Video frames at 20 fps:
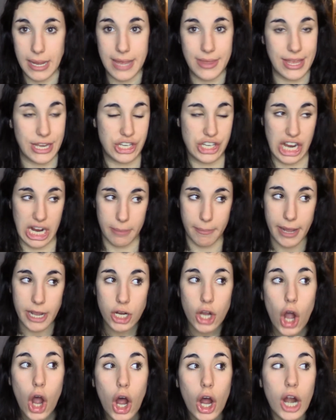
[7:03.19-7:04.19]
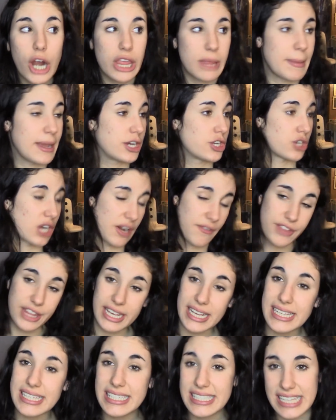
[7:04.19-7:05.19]
They check my car, they make sure everything
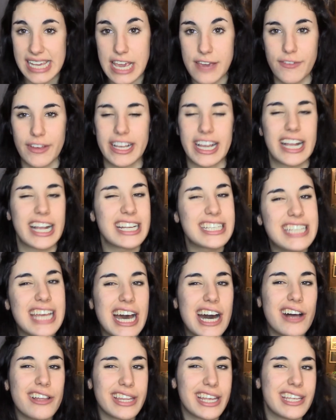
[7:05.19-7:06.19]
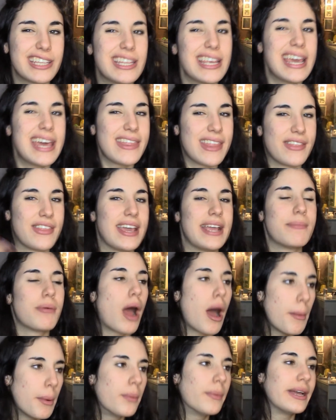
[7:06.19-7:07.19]
is safe. Like, I could tell that they
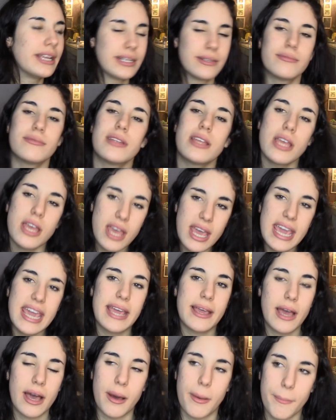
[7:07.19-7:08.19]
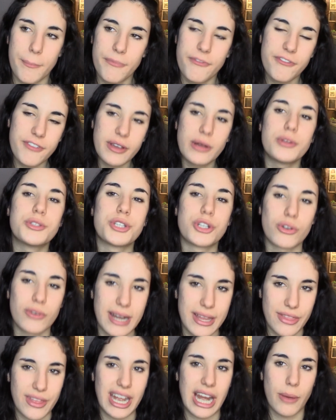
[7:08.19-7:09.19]
probably filled her
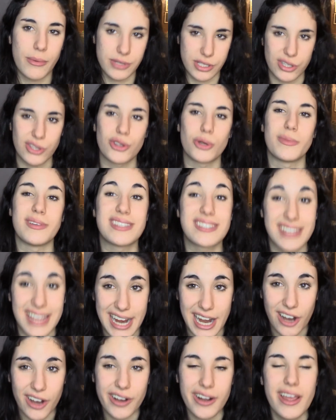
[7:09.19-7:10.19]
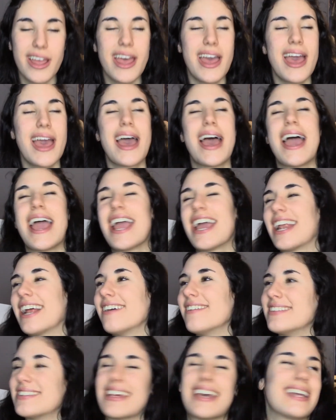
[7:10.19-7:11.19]
in, that I was a little bit scared. And I
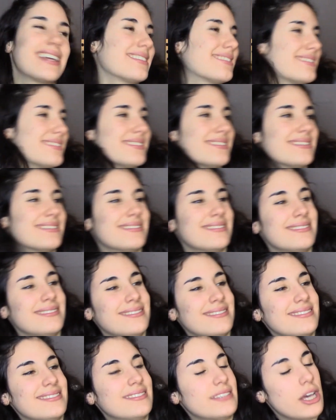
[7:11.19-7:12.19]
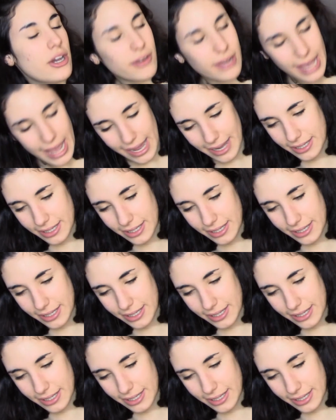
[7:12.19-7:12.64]
was like, okay.